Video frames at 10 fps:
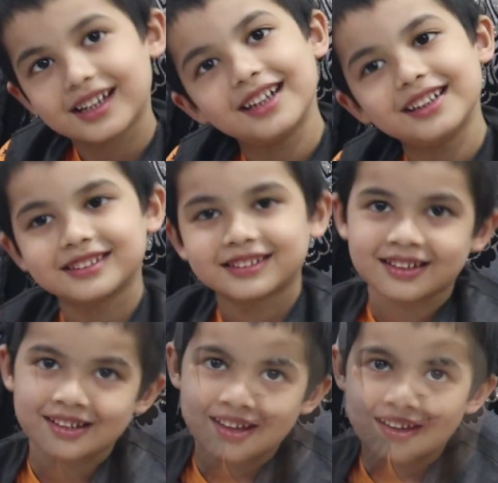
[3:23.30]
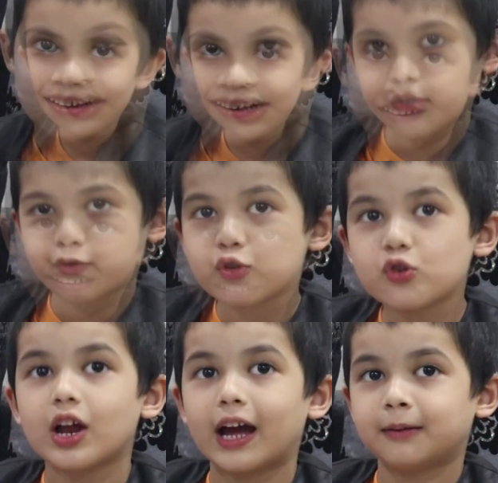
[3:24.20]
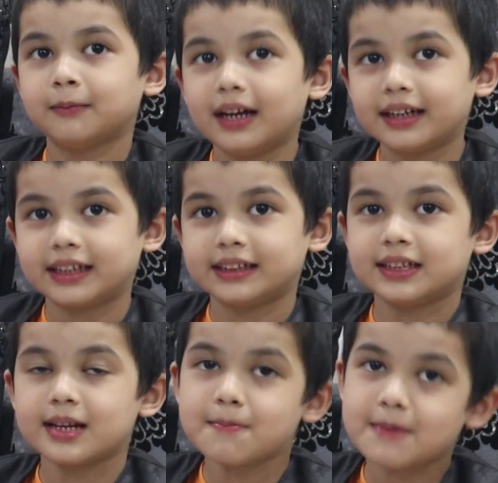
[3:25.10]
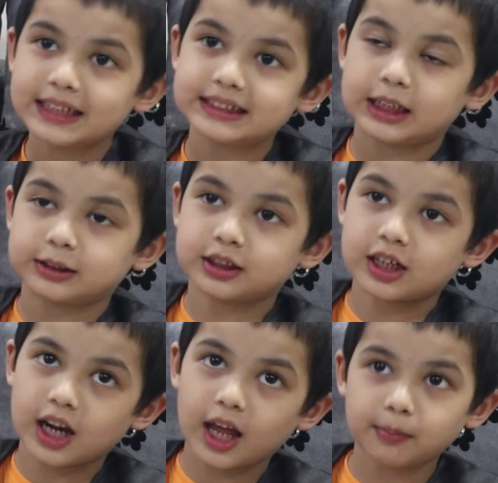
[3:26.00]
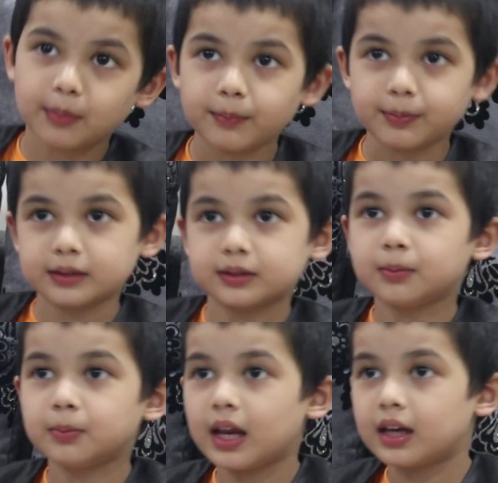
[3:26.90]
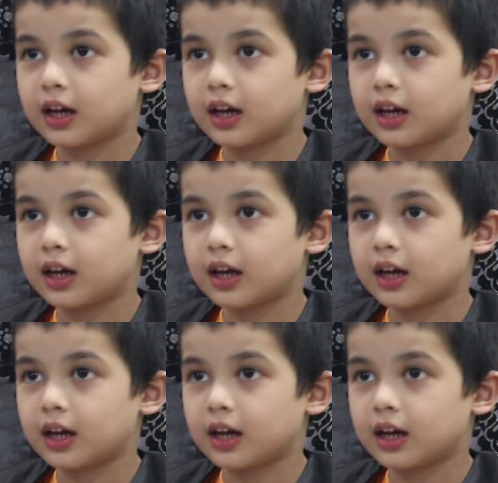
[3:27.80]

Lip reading: Yes. If you like my teaching, please subscribe and press the bell